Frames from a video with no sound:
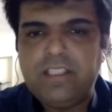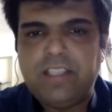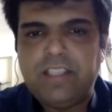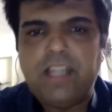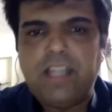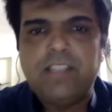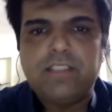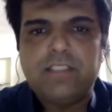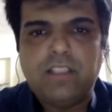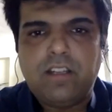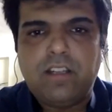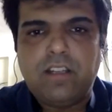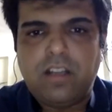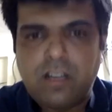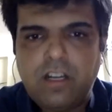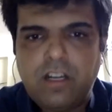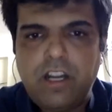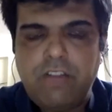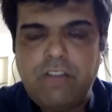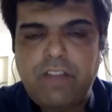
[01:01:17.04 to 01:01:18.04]
there is a
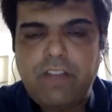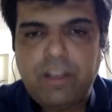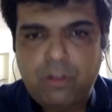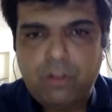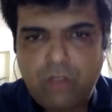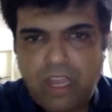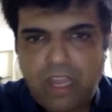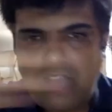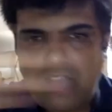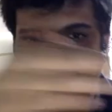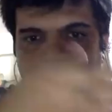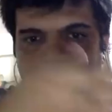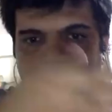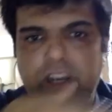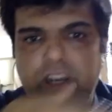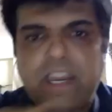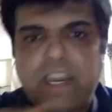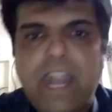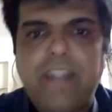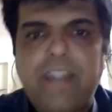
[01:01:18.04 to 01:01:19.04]
herd where you have
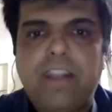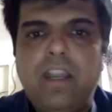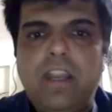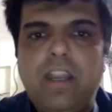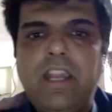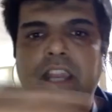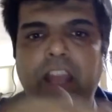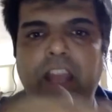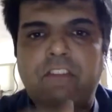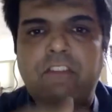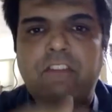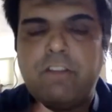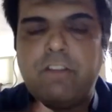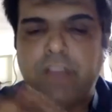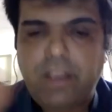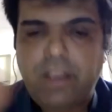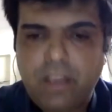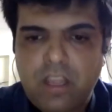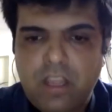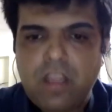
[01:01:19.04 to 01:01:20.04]
your cattle and
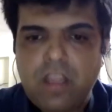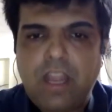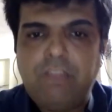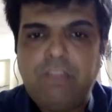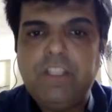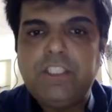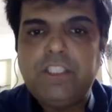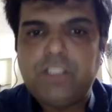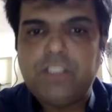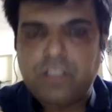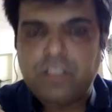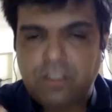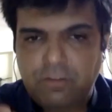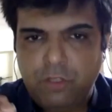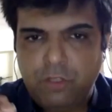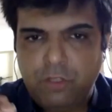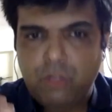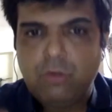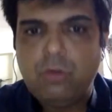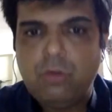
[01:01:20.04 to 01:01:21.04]
everywhere which
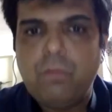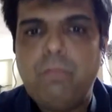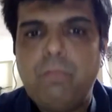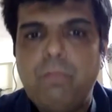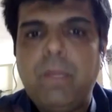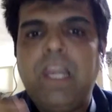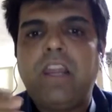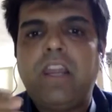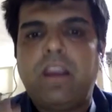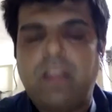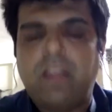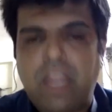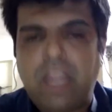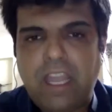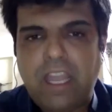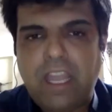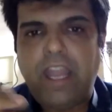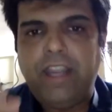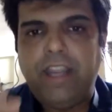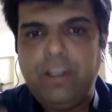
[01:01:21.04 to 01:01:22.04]
you milk,
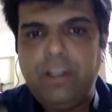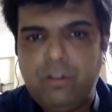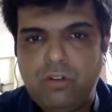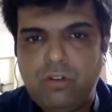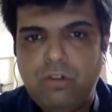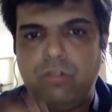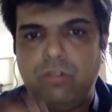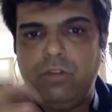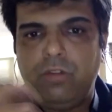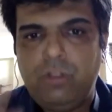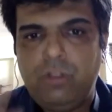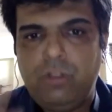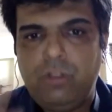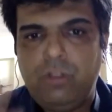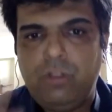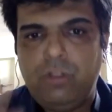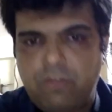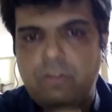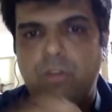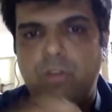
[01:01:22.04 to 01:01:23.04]
and
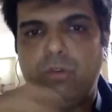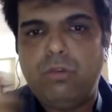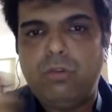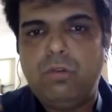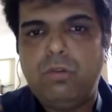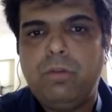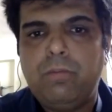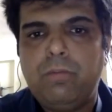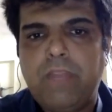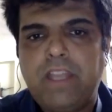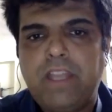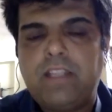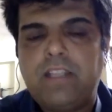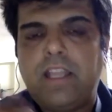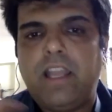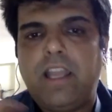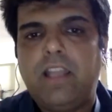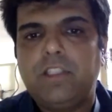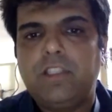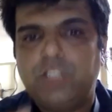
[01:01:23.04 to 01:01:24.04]
you make
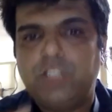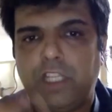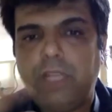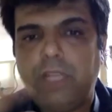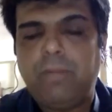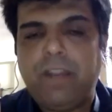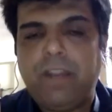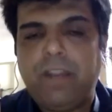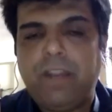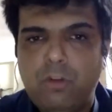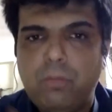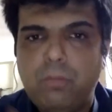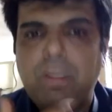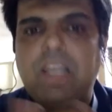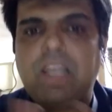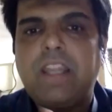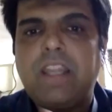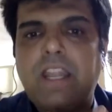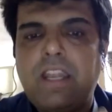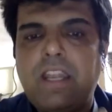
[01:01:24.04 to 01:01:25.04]
the sheep and you
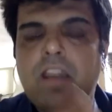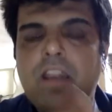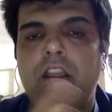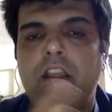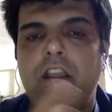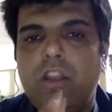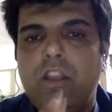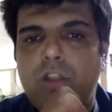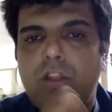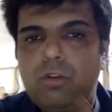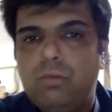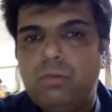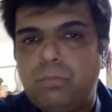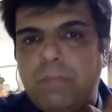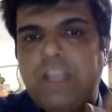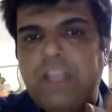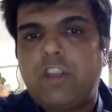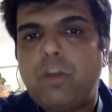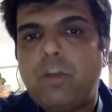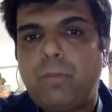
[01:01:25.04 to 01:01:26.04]
milk and you
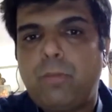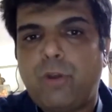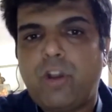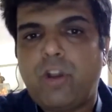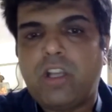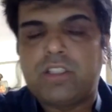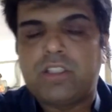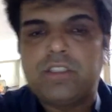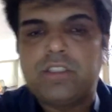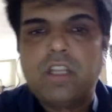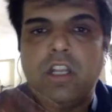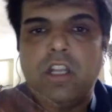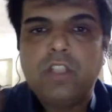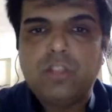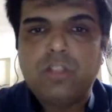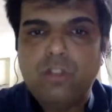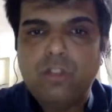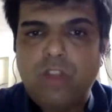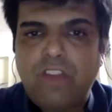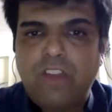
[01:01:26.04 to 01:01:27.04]
make your products.
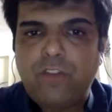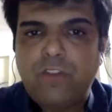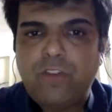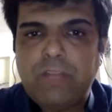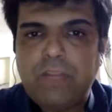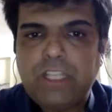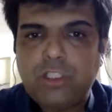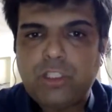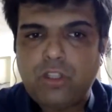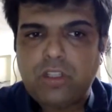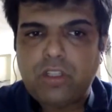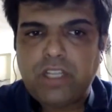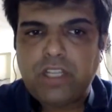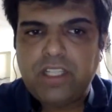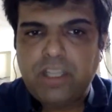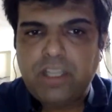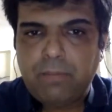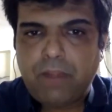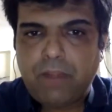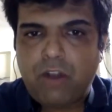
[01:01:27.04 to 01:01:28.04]
So you have to make sure
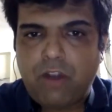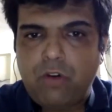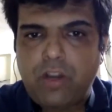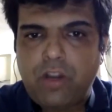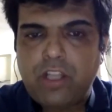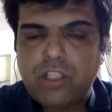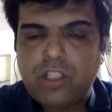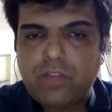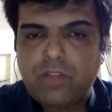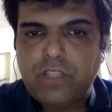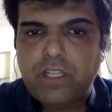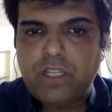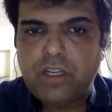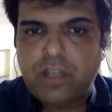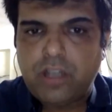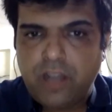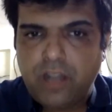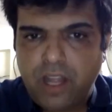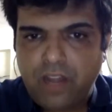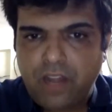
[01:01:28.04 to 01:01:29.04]
that the boundaries of the
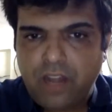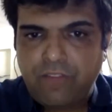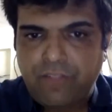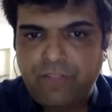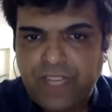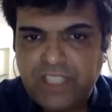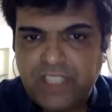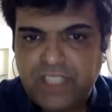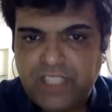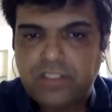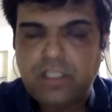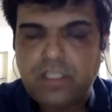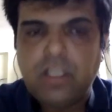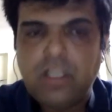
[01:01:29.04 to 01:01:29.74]
herd are fixed